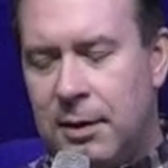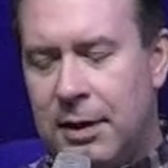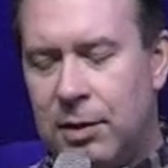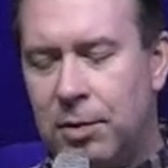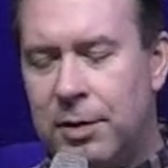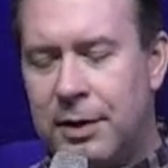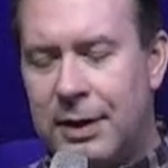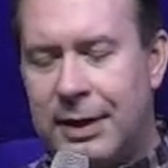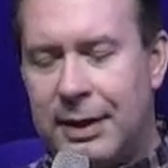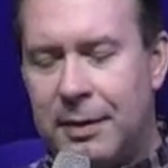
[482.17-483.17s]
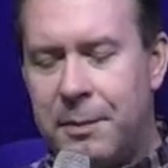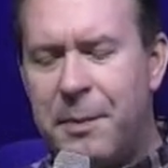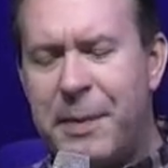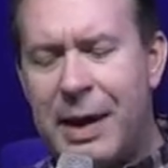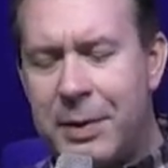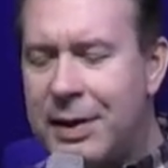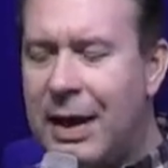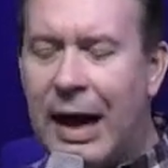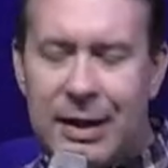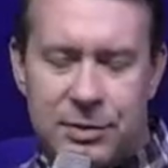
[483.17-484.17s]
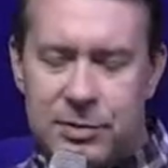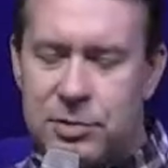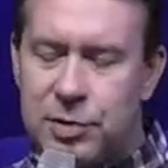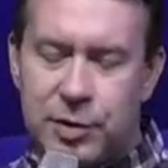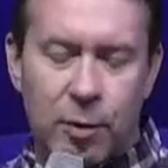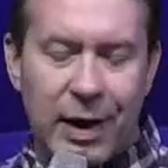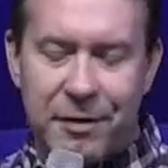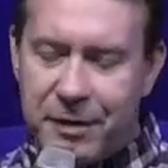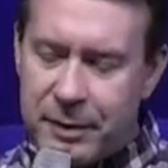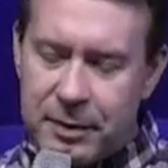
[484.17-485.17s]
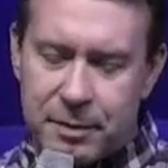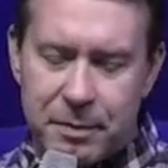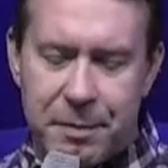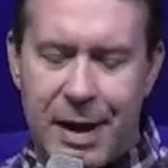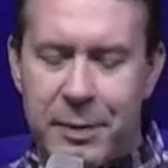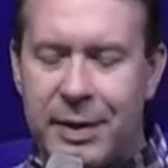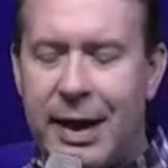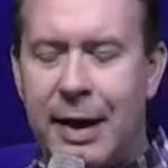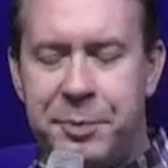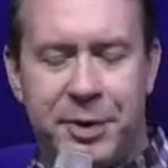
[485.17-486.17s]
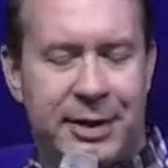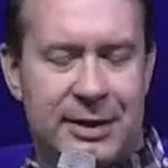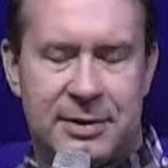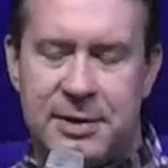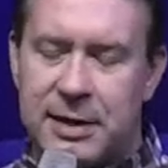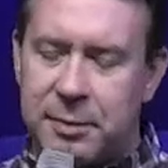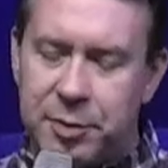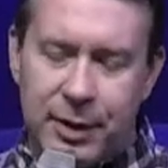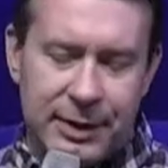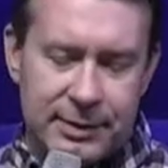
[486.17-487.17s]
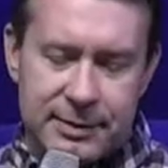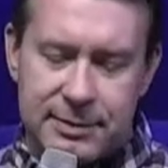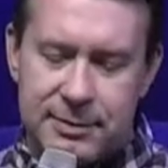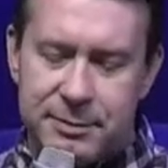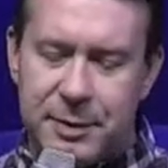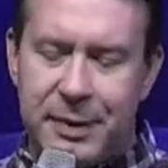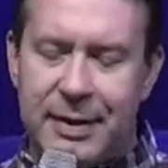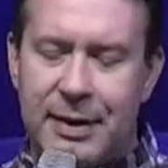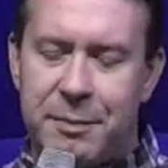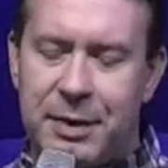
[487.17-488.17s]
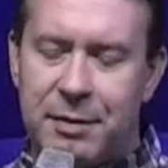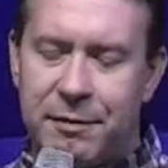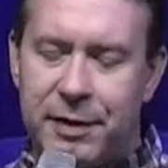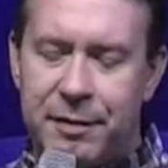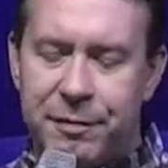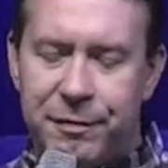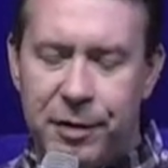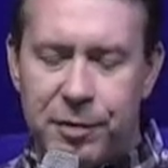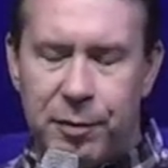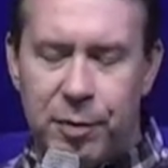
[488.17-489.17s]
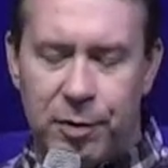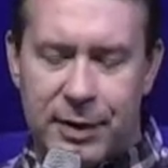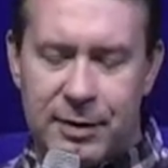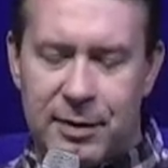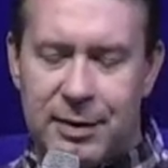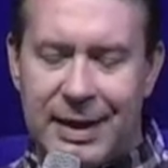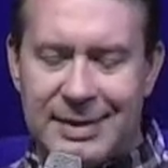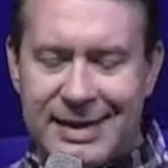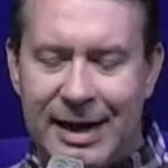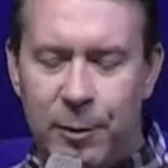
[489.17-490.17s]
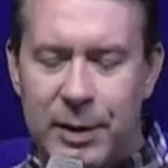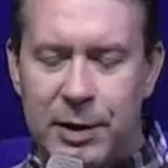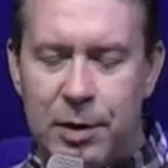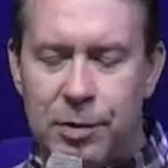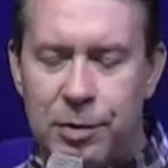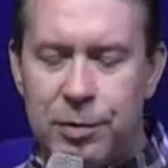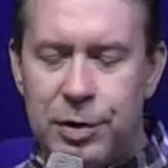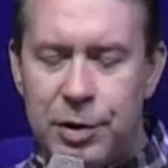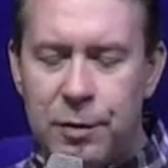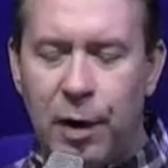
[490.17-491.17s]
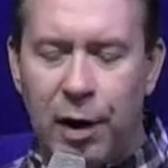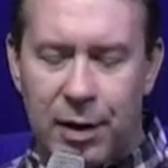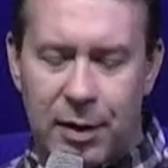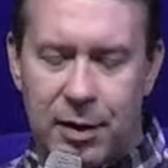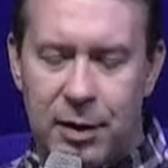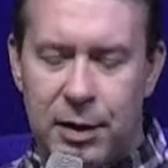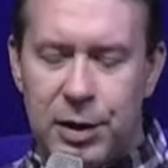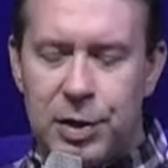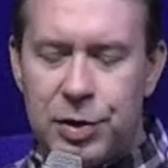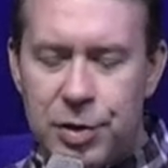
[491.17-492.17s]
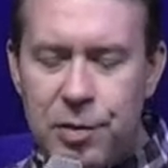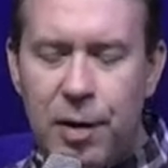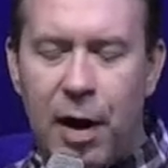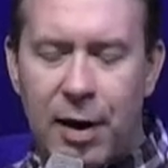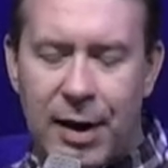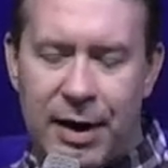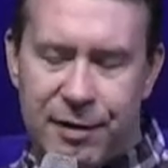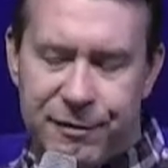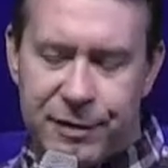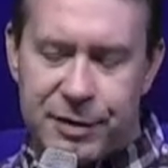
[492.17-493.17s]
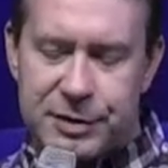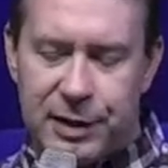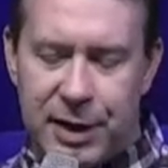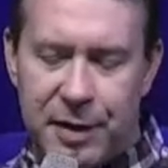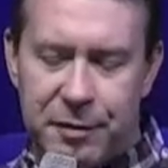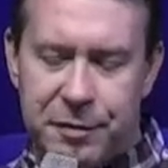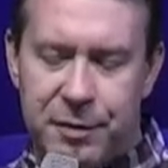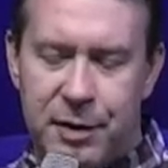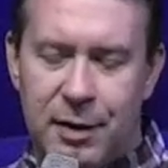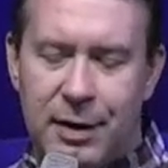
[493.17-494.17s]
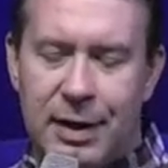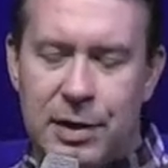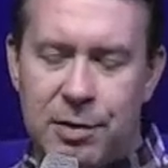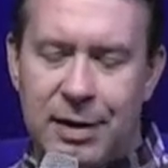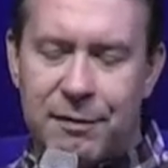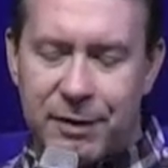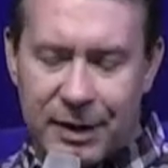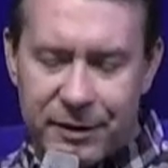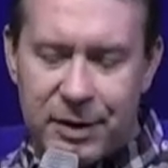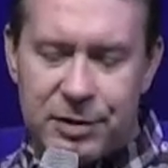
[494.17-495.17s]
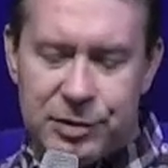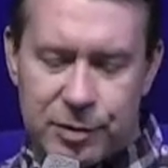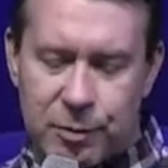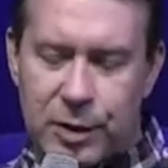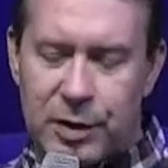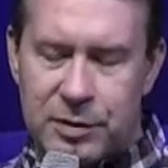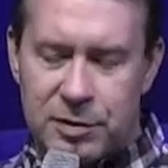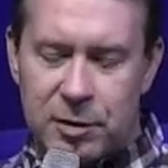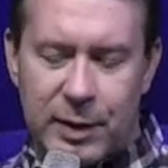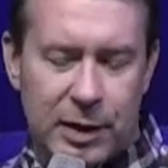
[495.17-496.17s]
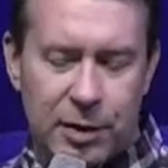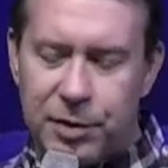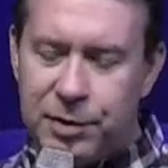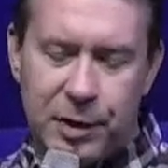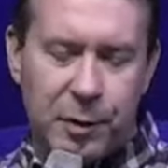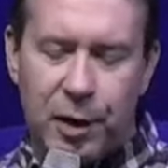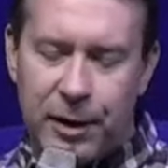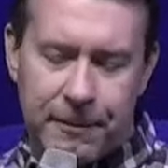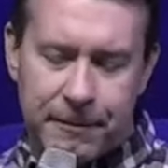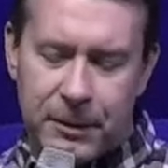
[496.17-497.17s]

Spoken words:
And Lord, may we not turn away from it, maybe not put it in second place, but may that be the very focal point. That's how we know who you are. You are our first love, and you have given us your word so that we know who you are.